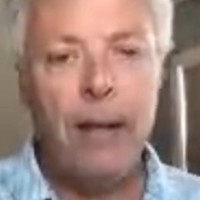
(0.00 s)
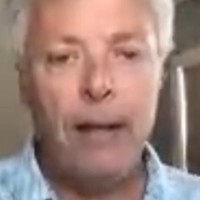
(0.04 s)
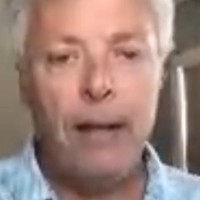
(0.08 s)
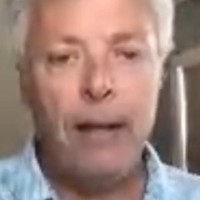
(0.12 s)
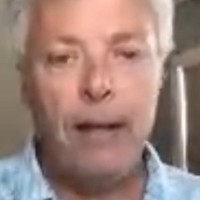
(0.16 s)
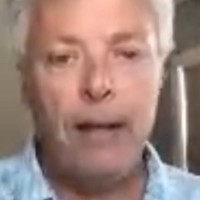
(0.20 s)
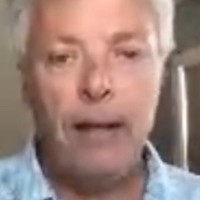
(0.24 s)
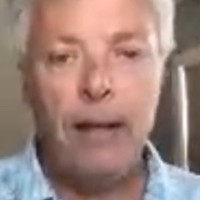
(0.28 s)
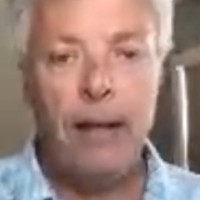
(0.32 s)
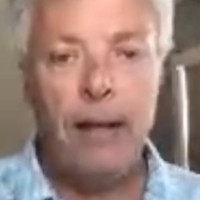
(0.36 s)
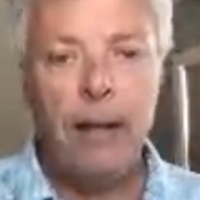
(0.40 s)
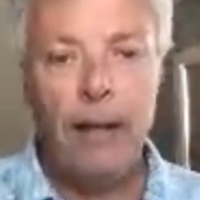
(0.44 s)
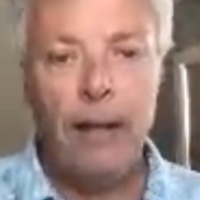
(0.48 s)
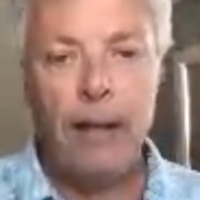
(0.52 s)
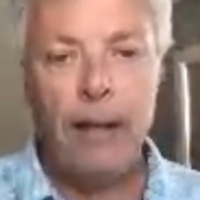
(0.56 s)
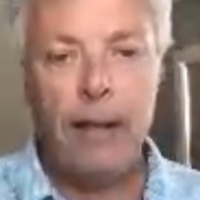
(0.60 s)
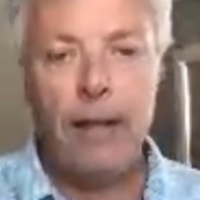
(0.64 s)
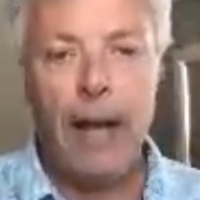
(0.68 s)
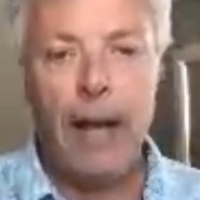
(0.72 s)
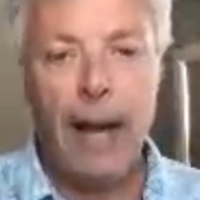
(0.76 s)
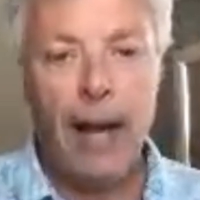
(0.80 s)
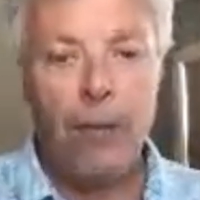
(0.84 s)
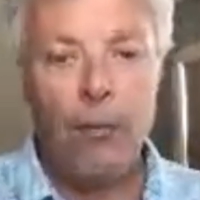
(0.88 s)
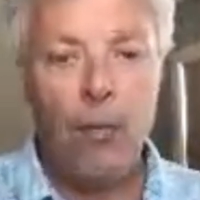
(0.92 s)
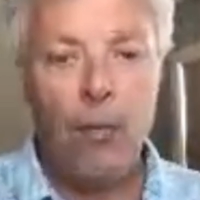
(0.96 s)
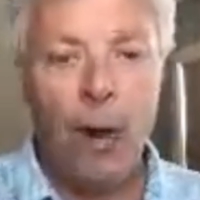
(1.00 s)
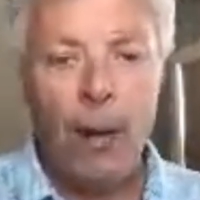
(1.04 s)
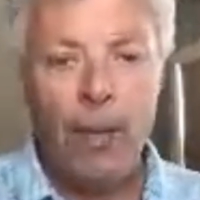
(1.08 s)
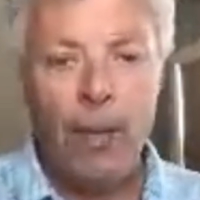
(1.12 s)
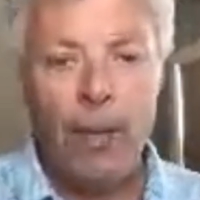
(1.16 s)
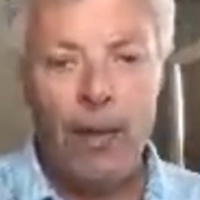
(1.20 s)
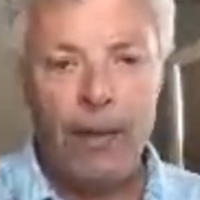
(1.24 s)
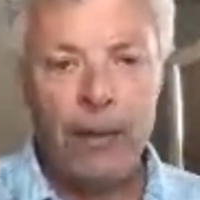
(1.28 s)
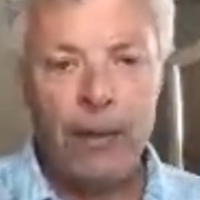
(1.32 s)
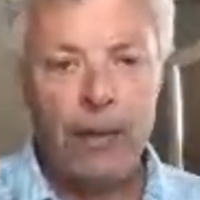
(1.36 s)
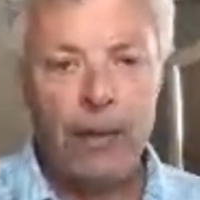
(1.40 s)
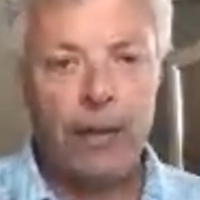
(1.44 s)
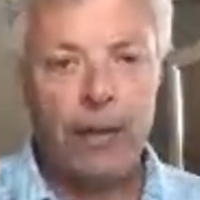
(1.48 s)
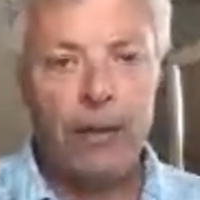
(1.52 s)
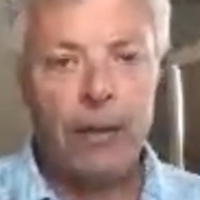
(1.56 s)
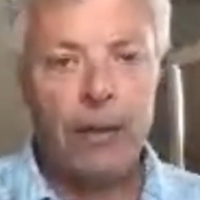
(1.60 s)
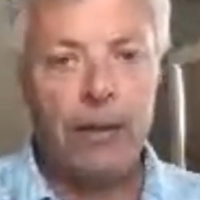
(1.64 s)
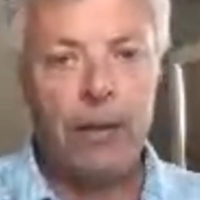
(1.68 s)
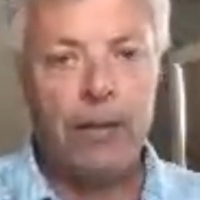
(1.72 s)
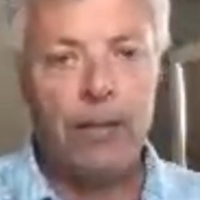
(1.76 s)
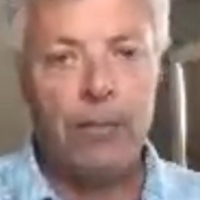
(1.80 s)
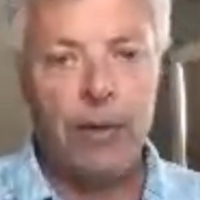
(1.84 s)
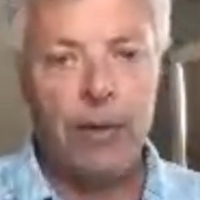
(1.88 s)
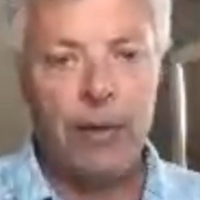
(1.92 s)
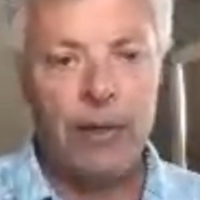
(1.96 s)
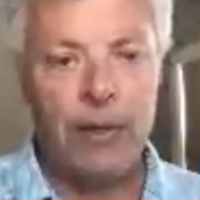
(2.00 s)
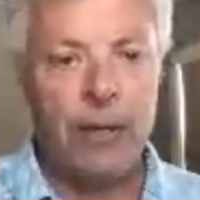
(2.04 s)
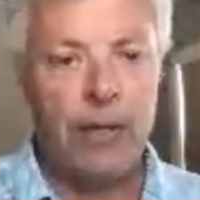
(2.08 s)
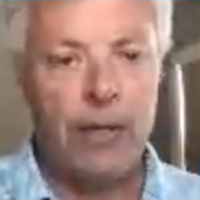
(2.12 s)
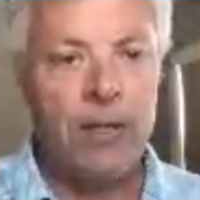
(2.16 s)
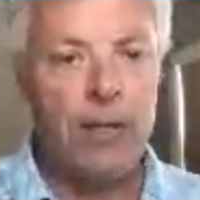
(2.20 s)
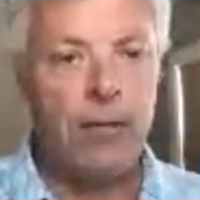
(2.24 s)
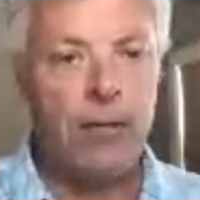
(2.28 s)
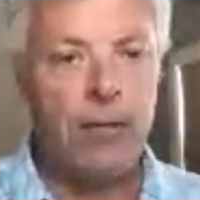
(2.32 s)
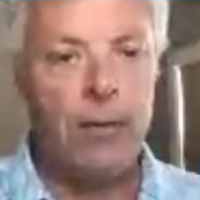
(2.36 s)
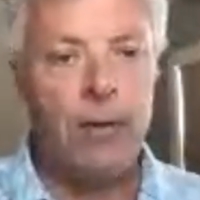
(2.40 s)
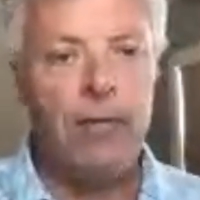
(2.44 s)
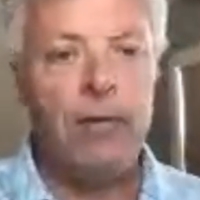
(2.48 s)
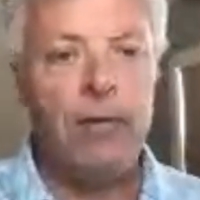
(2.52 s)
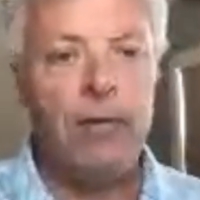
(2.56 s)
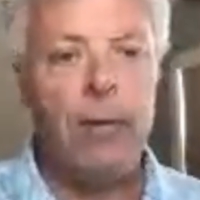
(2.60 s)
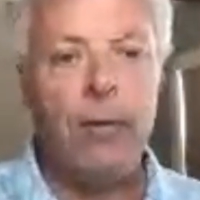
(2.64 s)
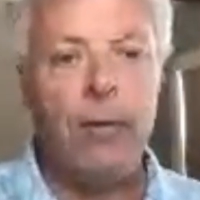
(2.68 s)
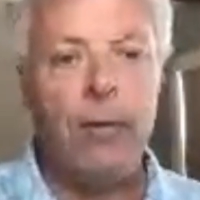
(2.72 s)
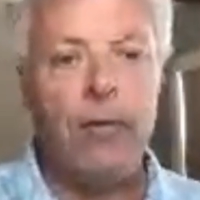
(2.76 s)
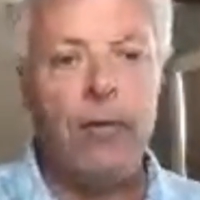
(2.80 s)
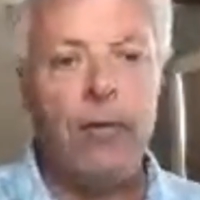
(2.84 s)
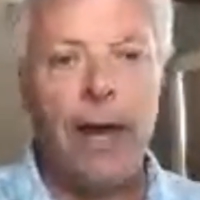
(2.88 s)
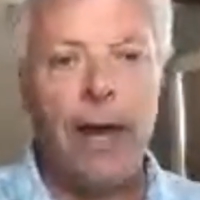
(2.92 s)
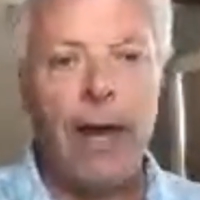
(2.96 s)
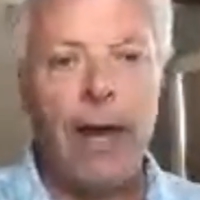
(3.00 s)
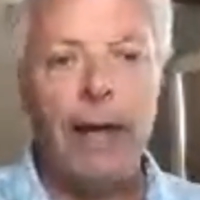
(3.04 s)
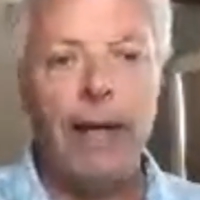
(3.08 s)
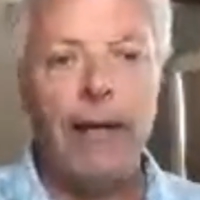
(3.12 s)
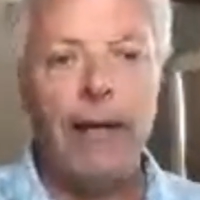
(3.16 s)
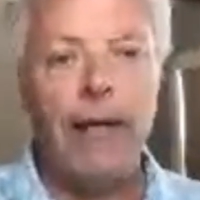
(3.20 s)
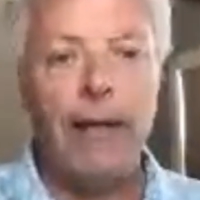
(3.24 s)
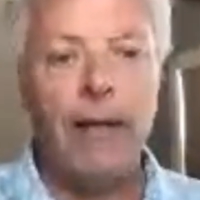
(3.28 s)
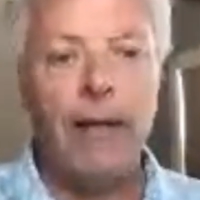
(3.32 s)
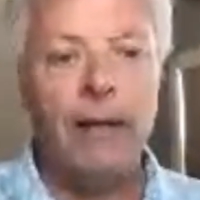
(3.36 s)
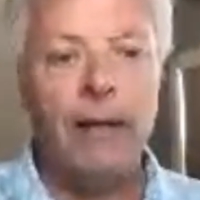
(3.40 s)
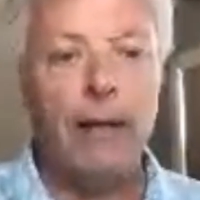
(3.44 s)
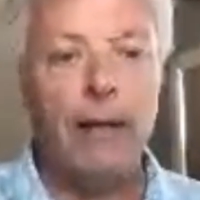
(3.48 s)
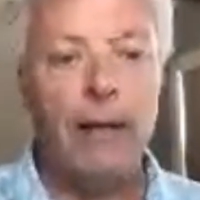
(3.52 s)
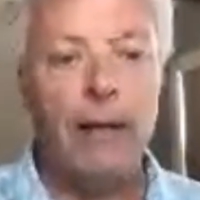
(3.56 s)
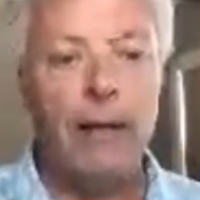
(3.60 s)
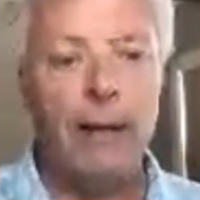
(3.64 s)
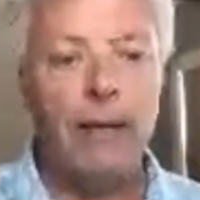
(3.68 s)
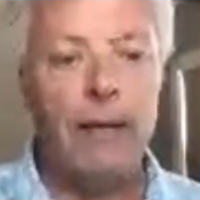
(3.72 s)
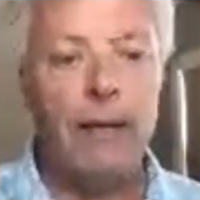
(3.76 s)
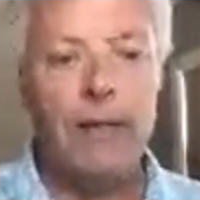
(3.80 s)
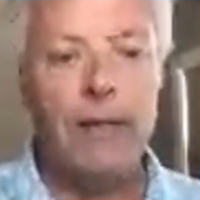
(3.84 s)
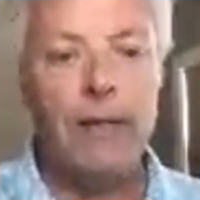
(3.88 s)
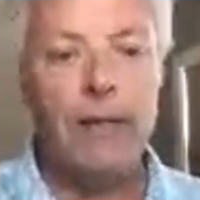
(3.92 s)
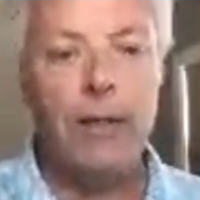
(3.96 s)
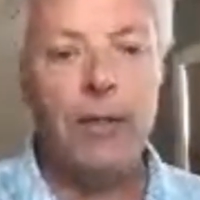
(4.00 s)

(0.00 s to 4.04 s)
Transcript: And Tad Roberts brings us a review of that in this